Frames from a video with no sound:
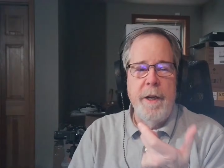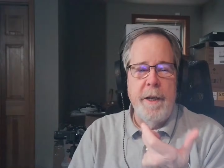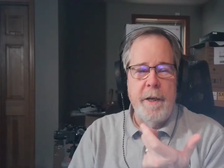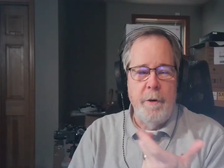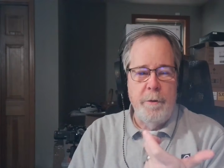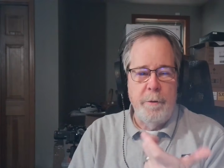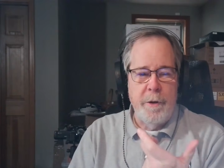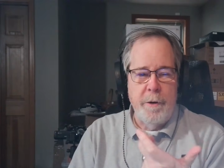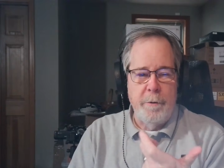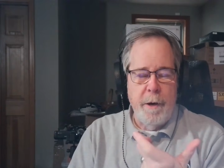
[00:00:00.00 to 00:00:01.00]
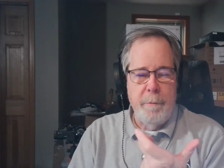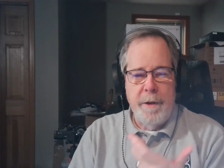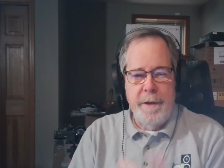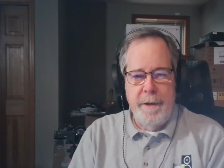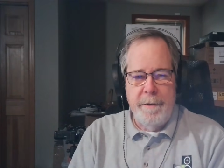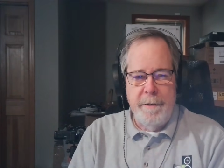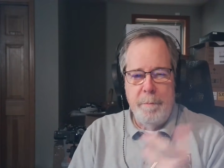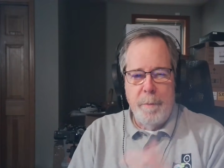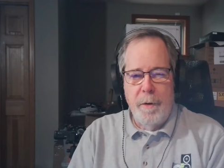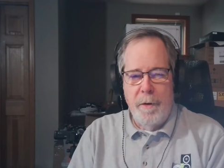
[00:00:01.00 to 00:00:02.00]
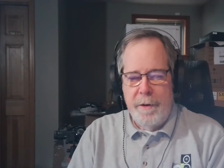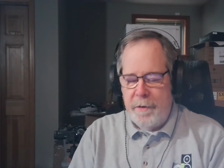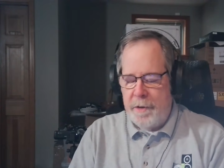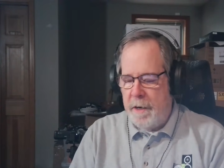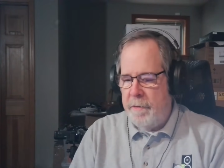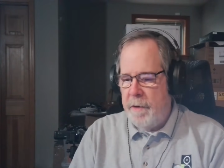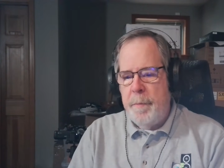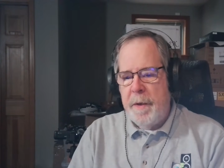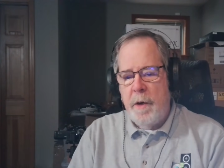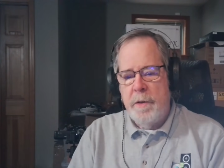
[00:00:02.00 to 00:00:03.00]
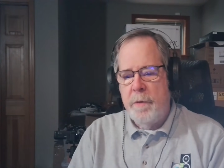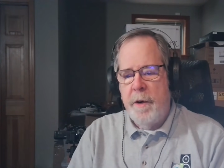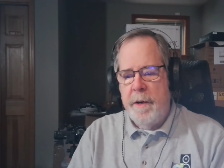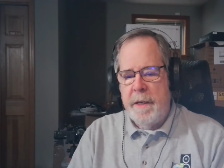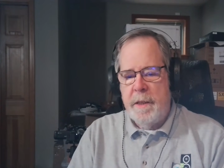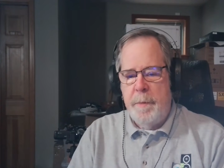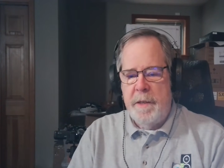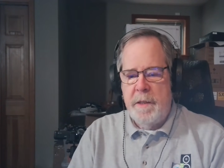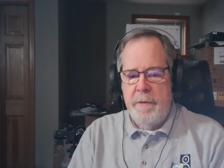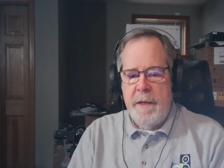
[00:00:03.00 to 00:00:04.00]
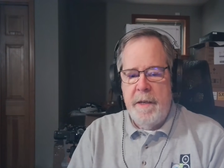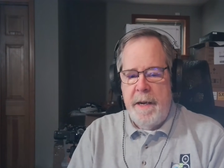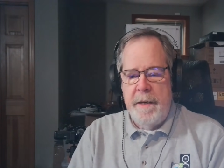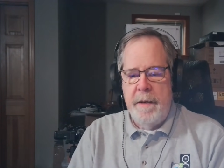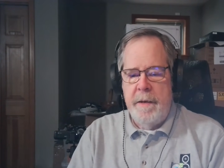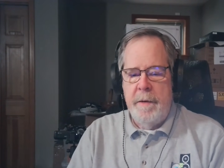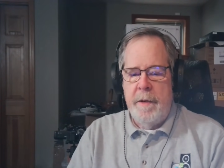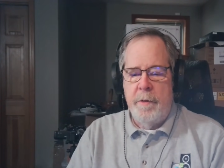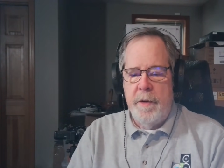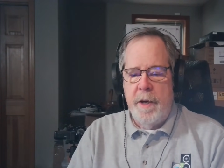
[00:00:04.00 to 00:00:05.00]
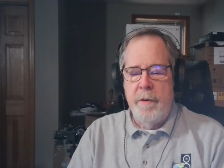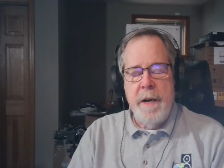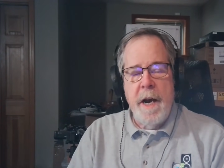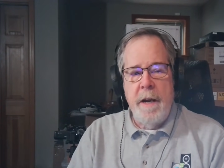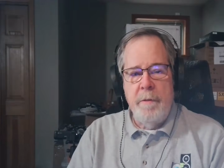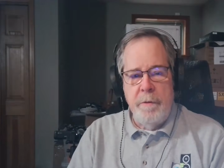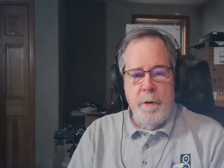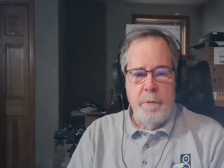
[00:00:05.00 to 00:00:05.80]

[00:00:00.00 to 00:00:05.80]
that goes with their Gremlin and Merlin stuff. But those are very inexpensive, and they're not full